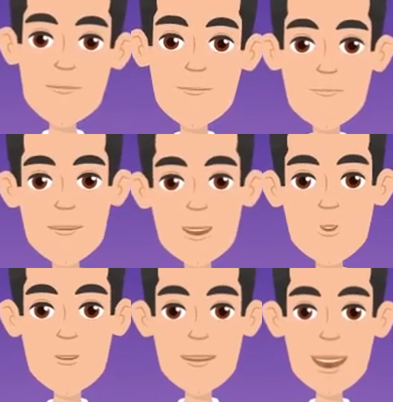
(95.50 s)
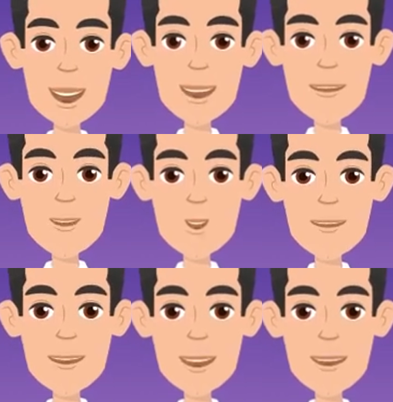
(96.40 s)
Make sure the egg is not
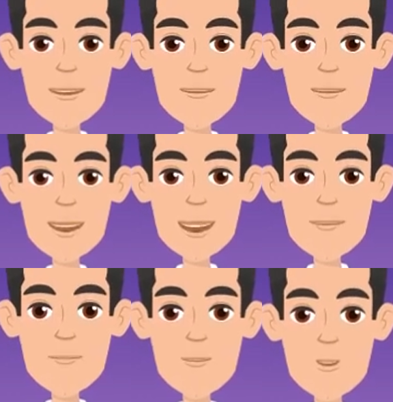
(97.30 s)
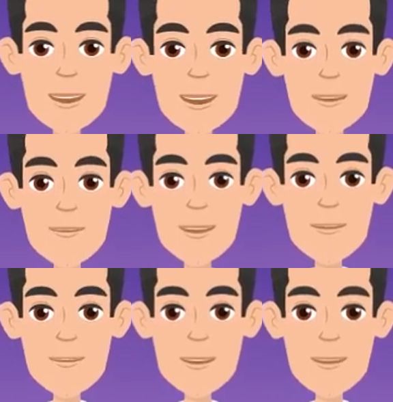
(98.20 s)
sticking to the pan before attempting
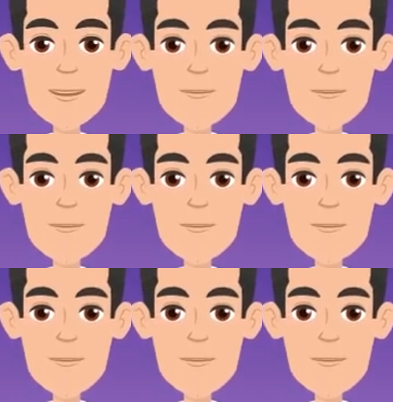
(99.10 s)
to flip it.